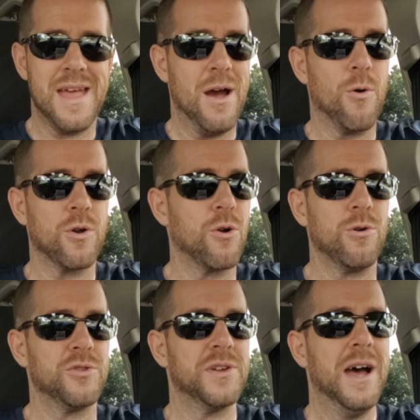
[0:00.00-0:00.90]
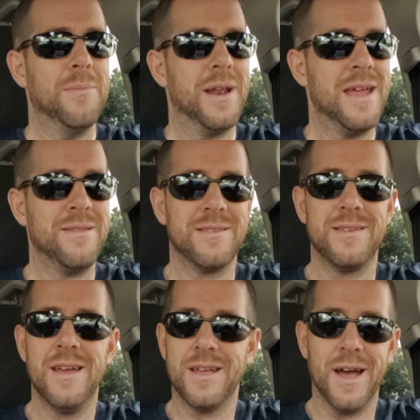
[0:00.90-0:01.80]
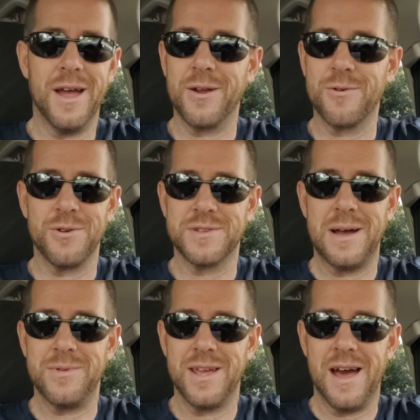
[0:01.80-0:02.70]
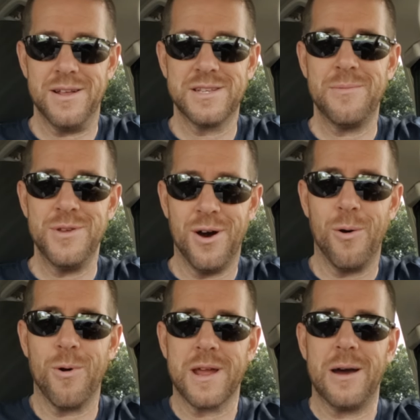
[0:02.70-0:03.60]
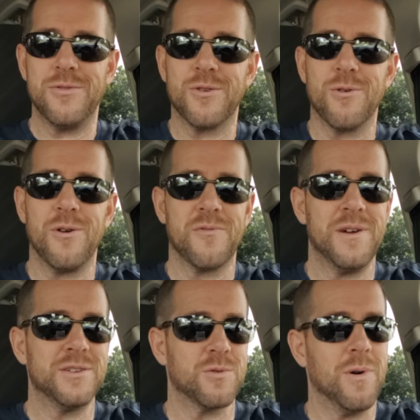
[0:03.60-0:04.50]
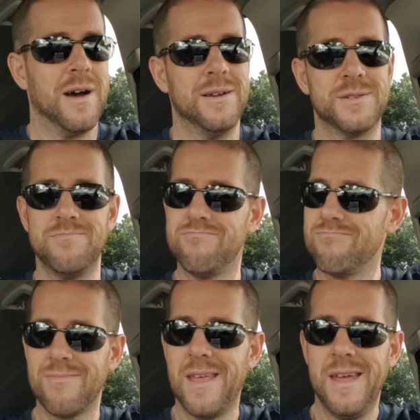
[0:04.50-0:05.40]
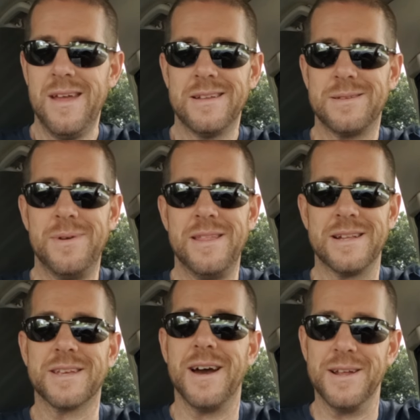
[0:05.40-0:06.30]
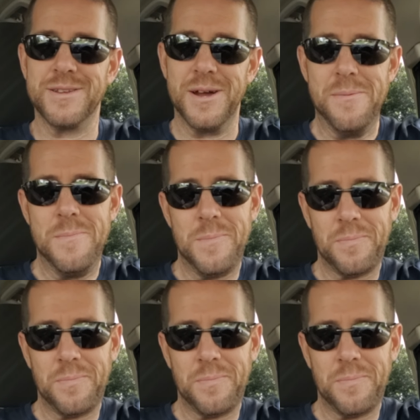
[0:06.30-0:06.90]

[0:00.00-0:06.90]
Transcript: Or girl time. But it ain't guy and girl time to guy. I know some of y'all work out with your girlfriends or wives. To me, that's guy time.